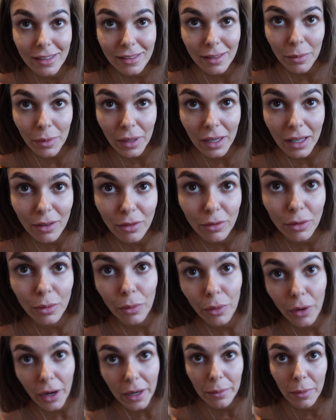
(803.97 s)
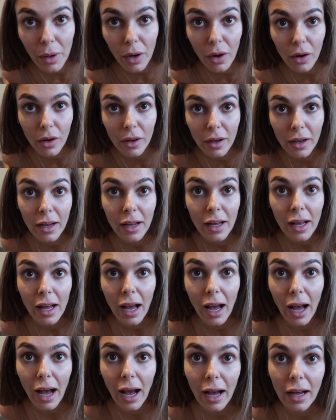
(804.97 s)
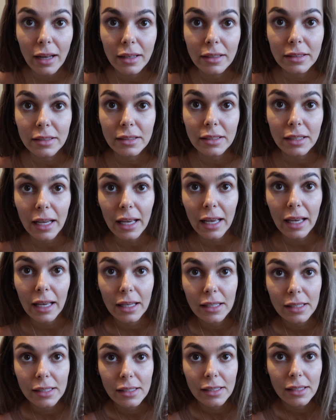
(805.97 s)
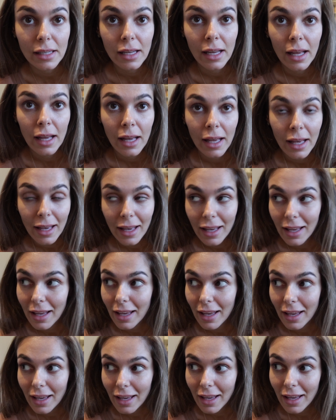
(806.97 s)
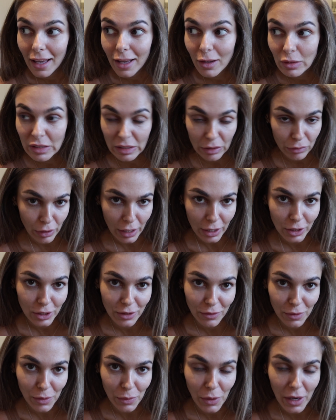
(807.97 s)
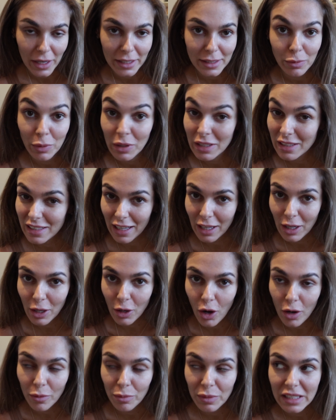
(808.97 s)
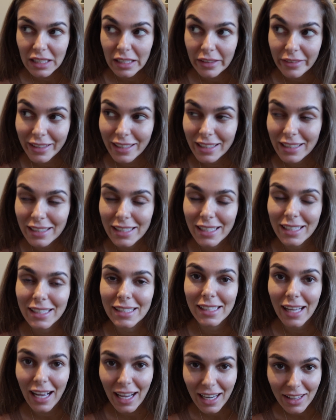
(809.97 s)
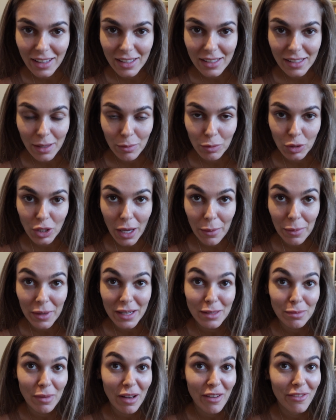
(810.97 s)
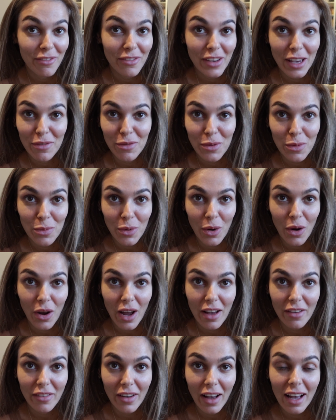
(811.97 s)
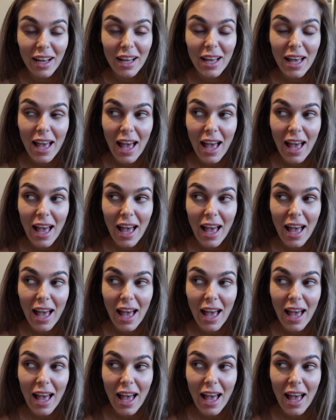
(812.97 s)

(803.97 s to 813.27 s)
similar from Primark, and it was a fraction of the price, but it's like a cotton material and it's exactly the same shape, and it's my favorite bra ever.